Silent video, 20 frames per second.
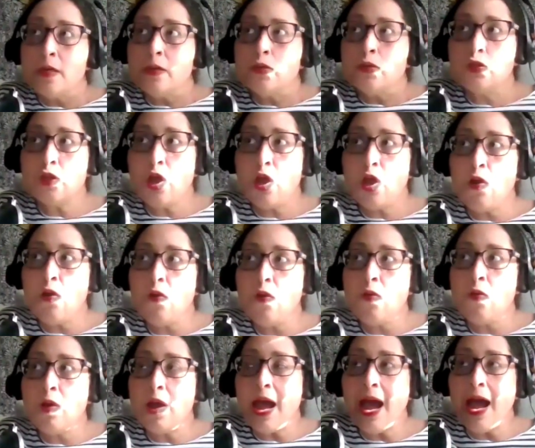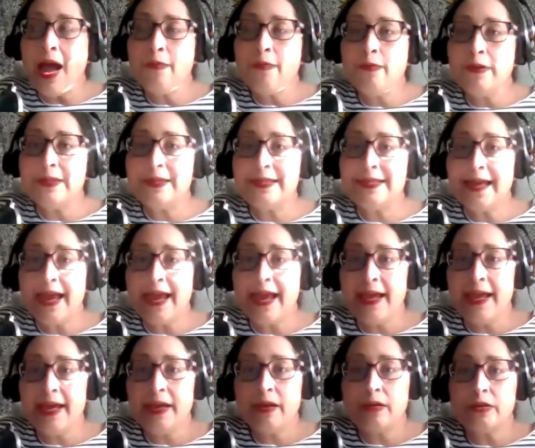So I would
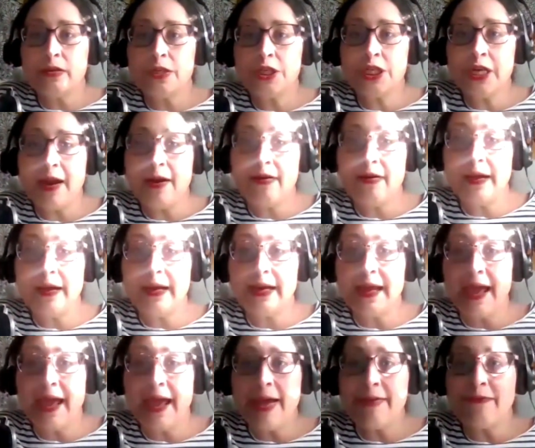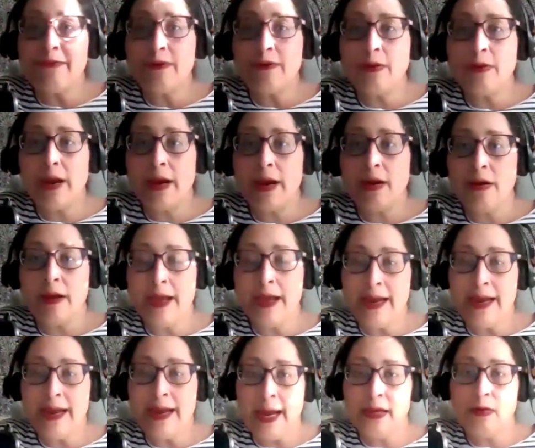say share it everywhere
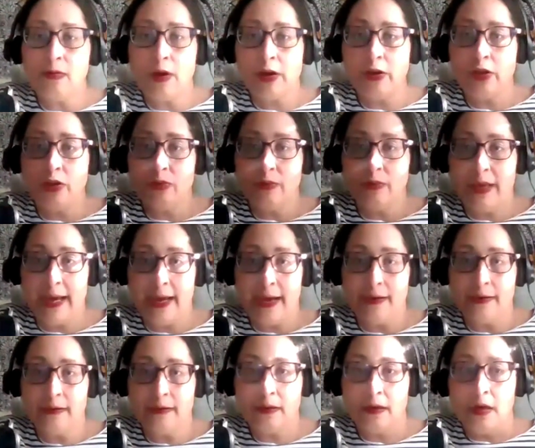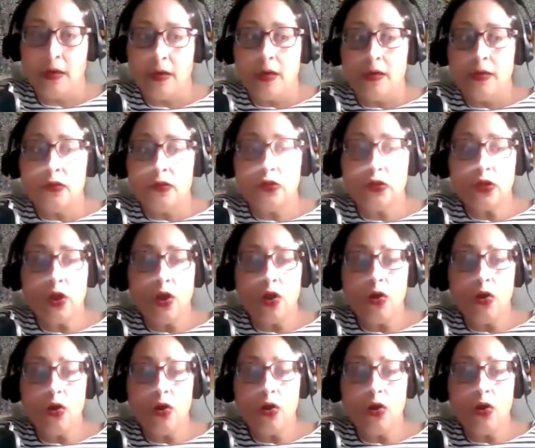and anywhere you can.
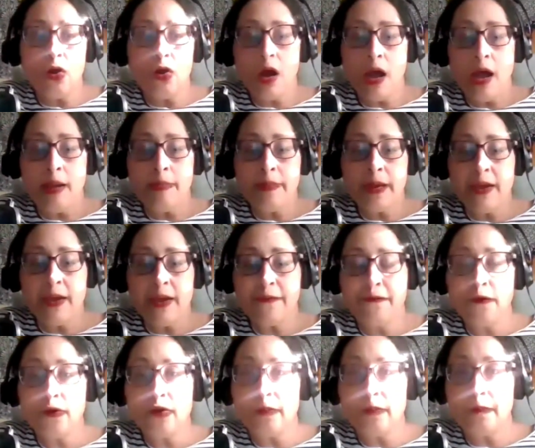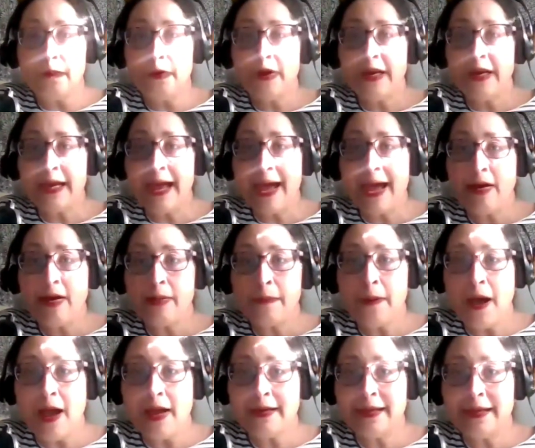So if you're putting out a
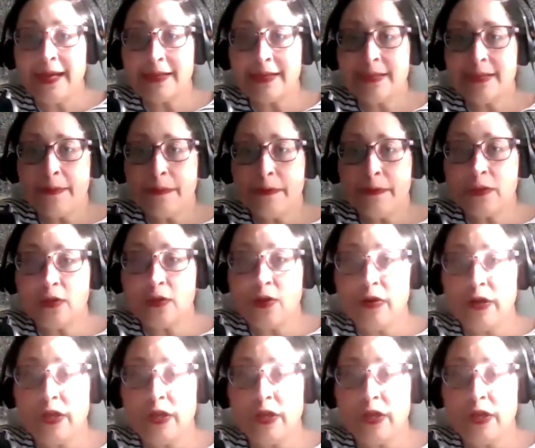podcast episode